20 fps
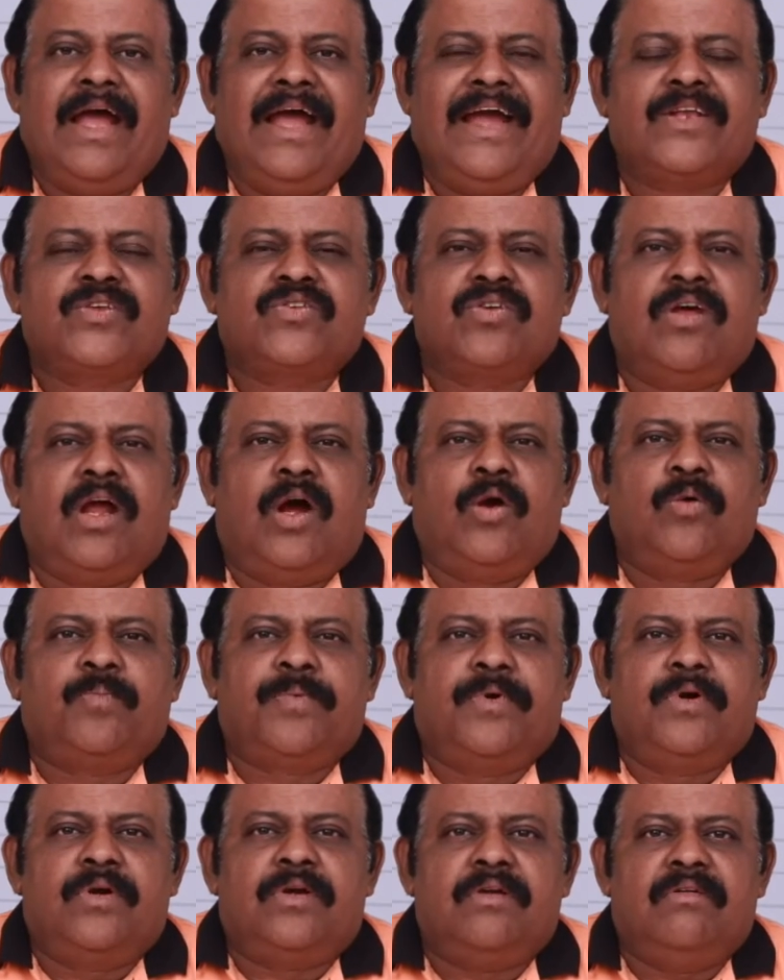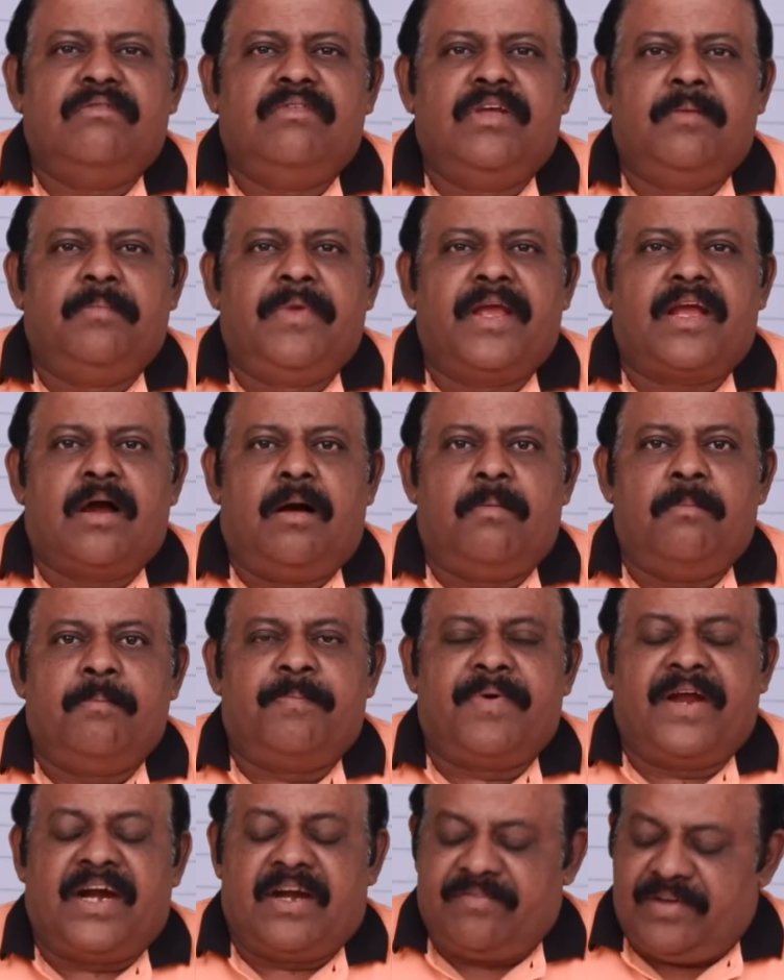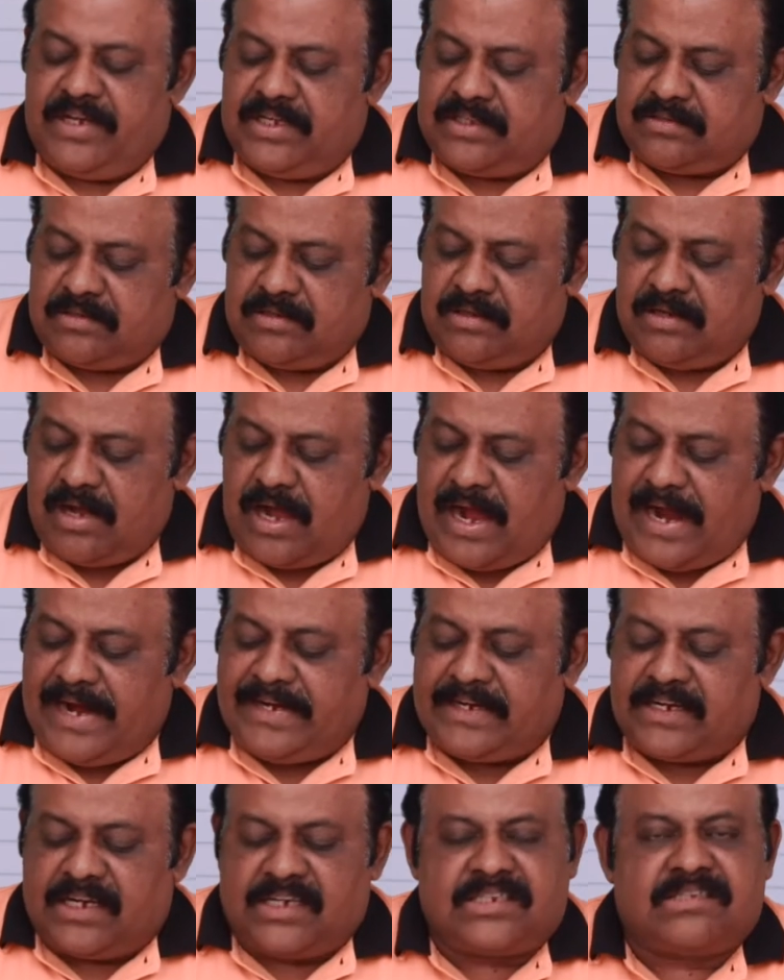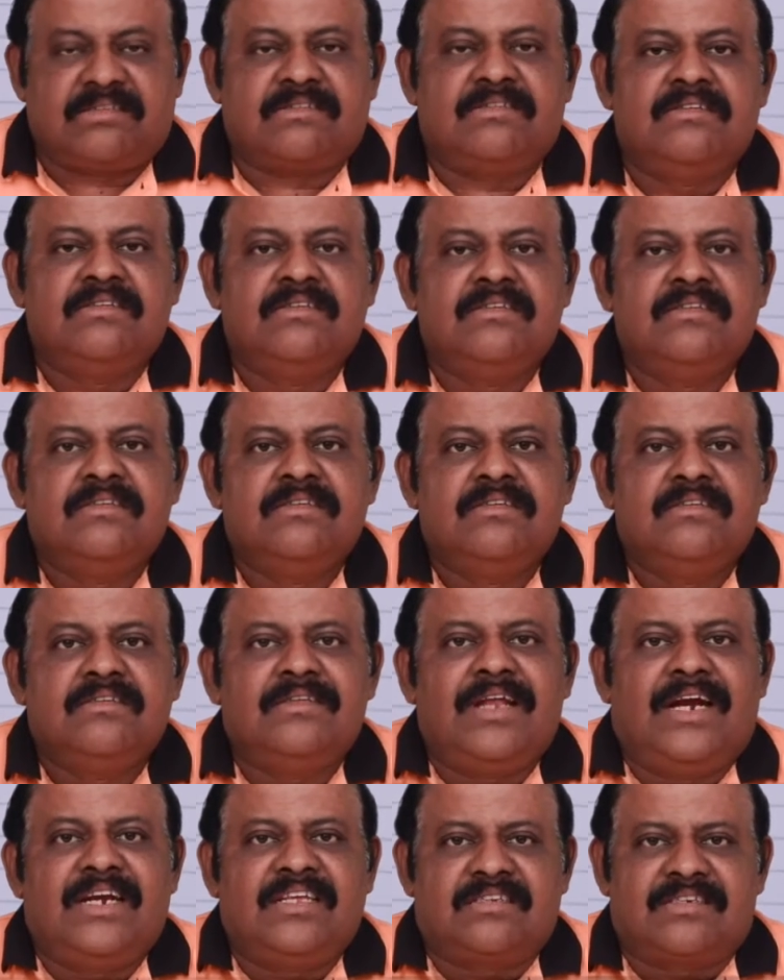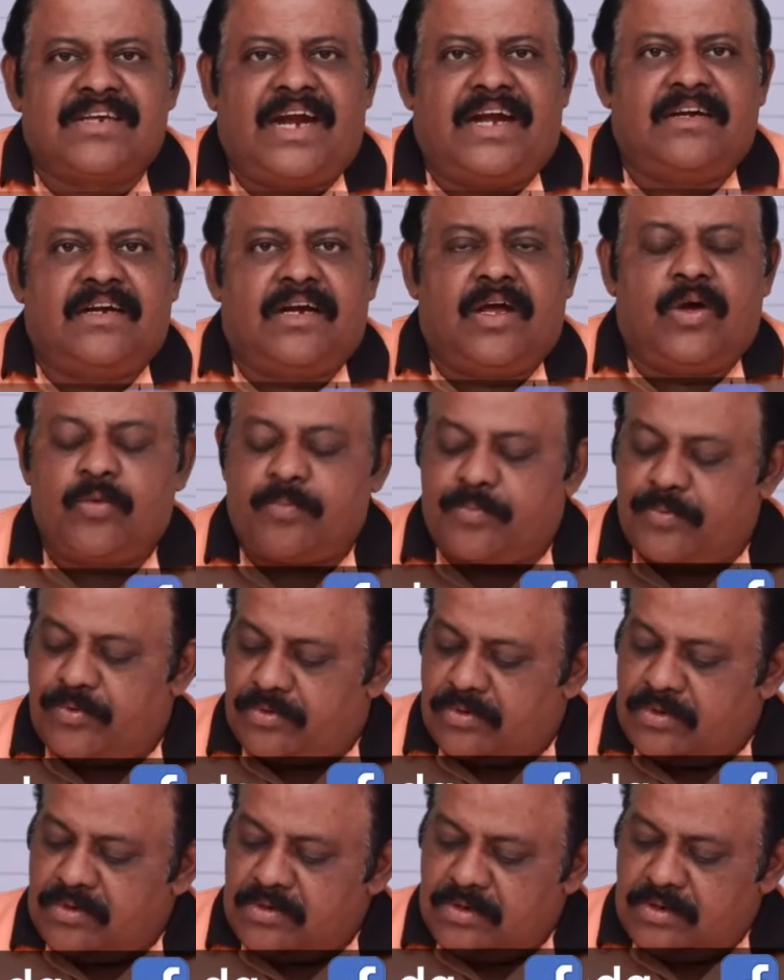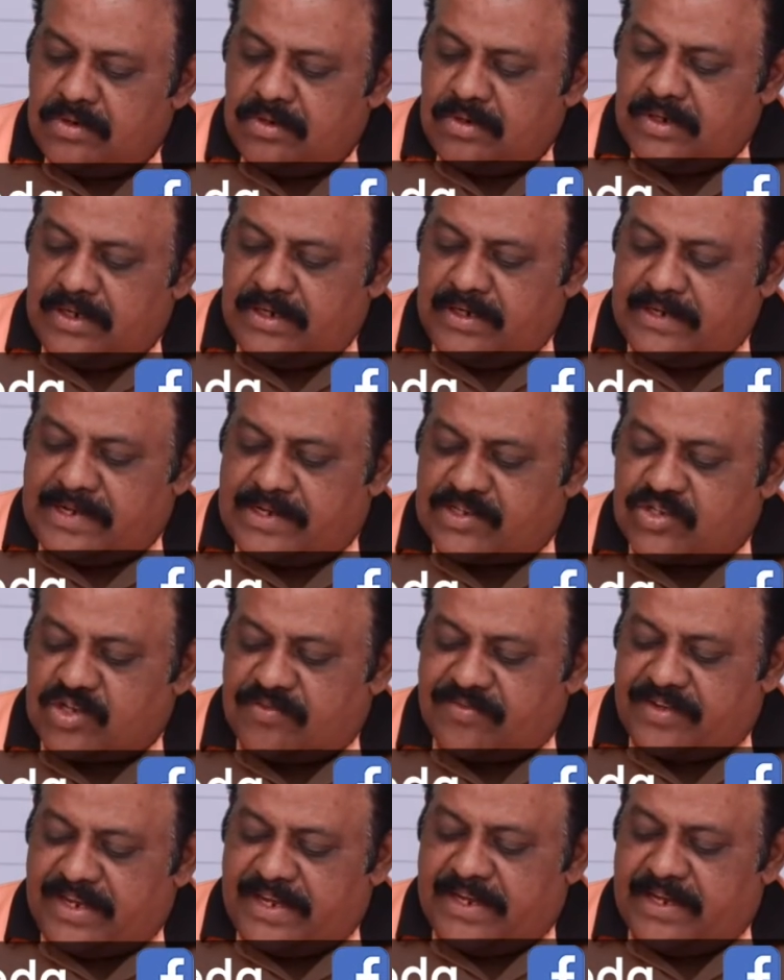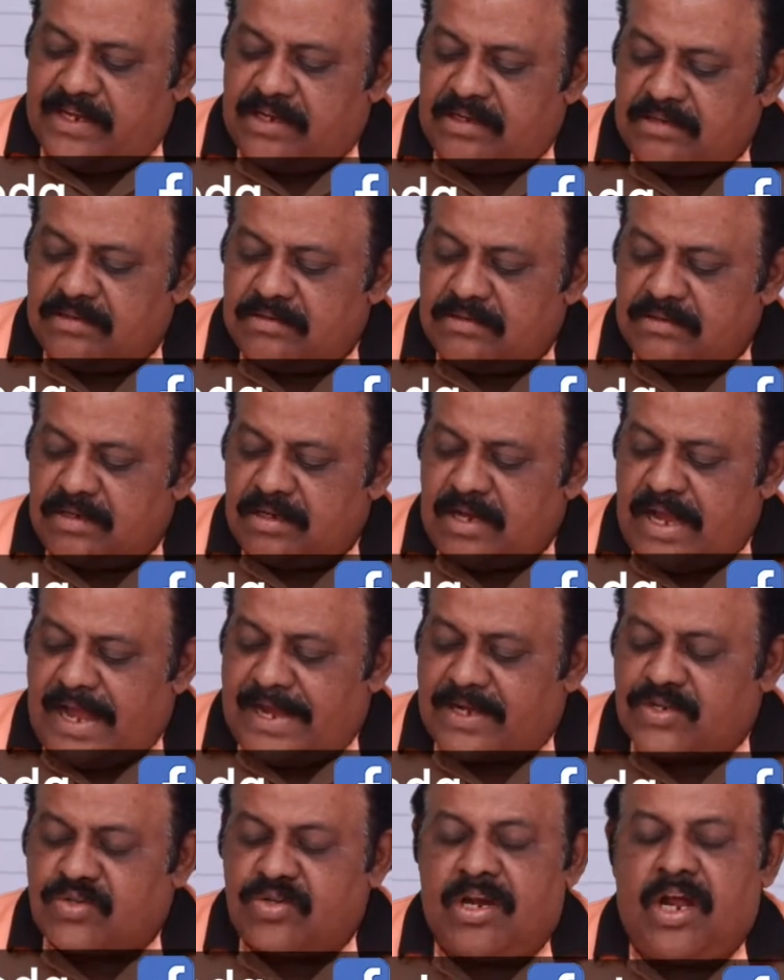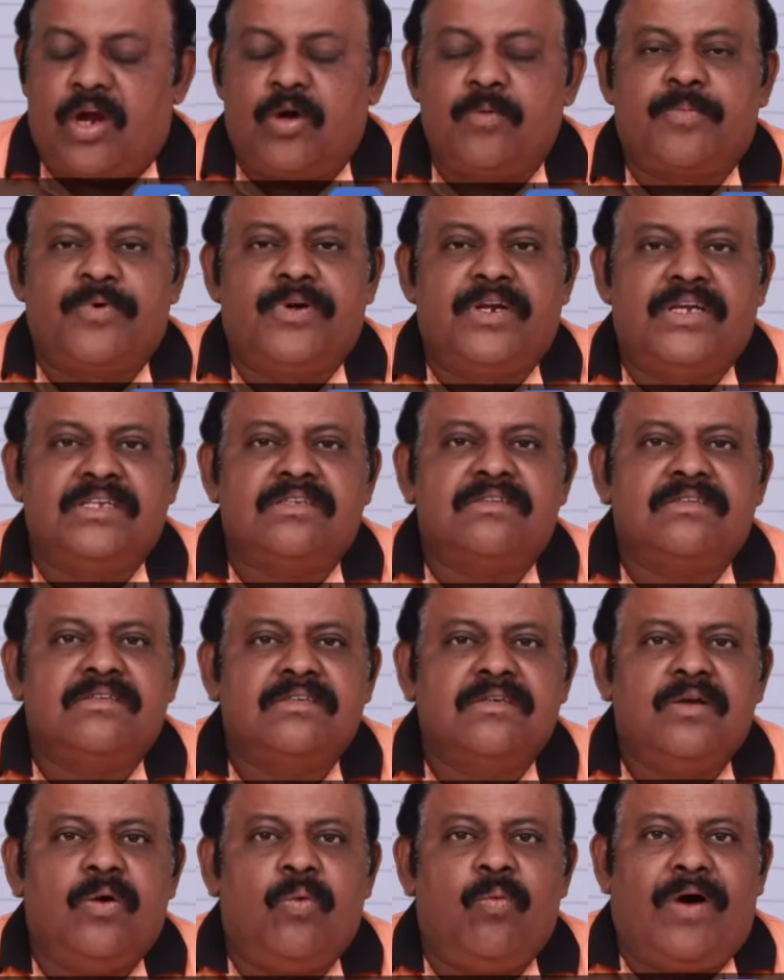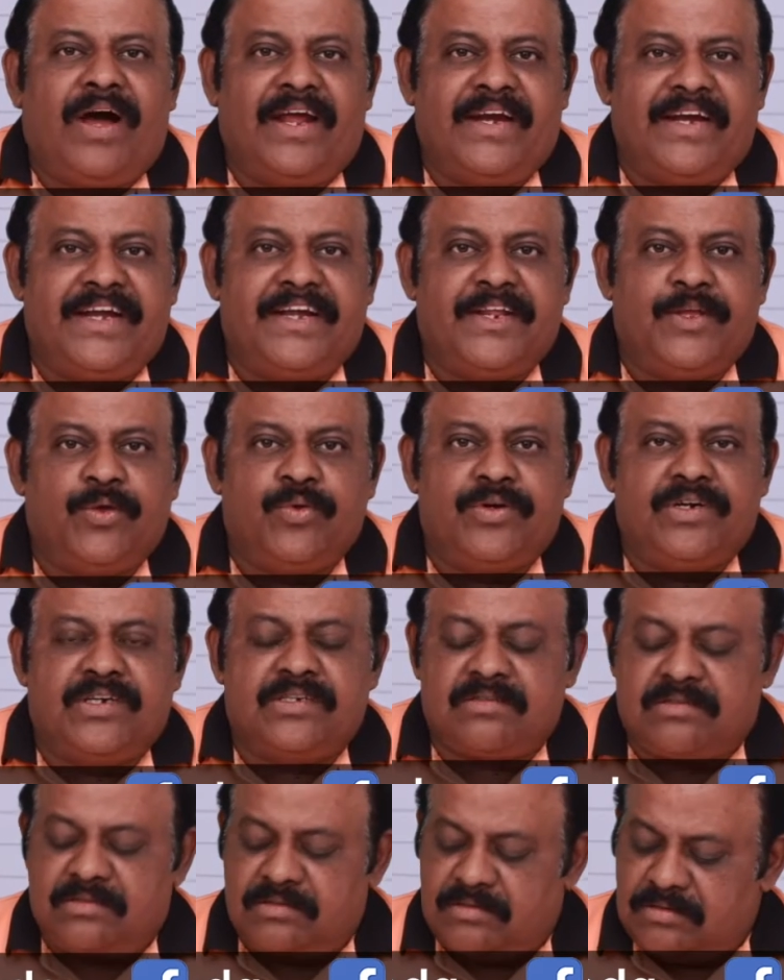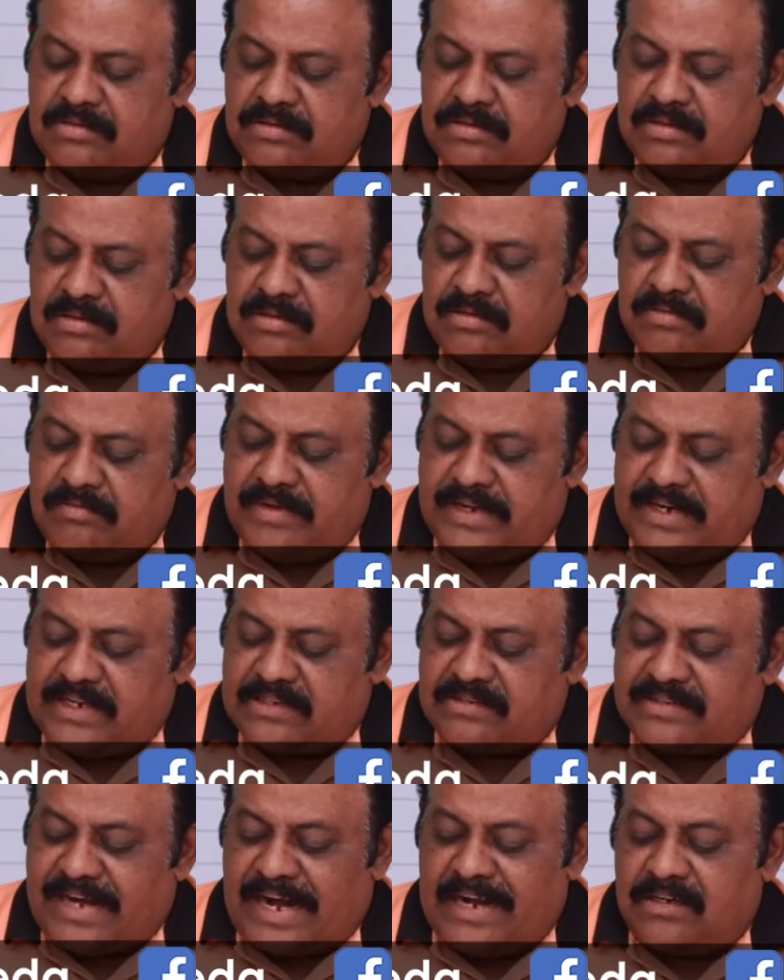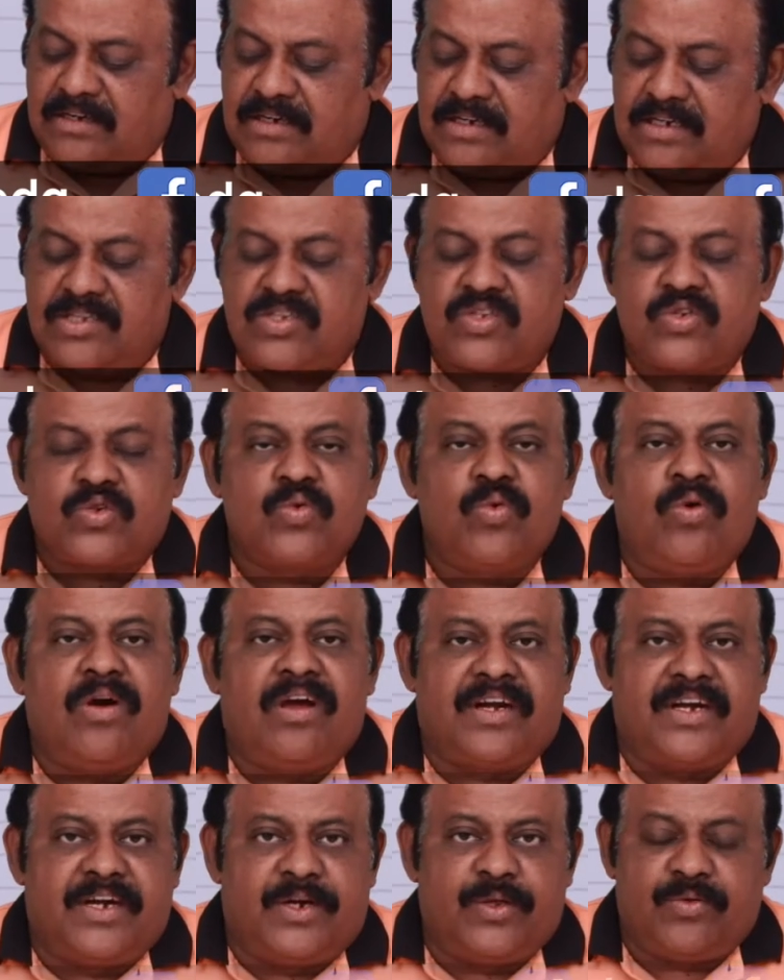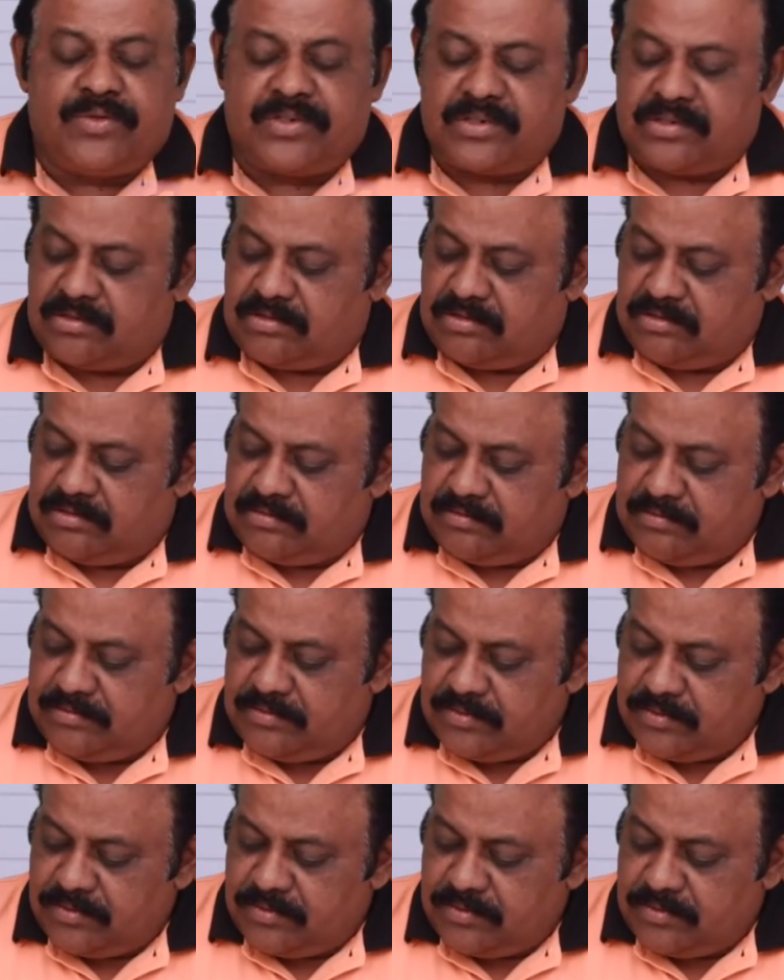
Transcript: Actual output will be compared with high task, that is standard output. In case of A, actual output is one hundred eighty units, whereas standard is two hundred units.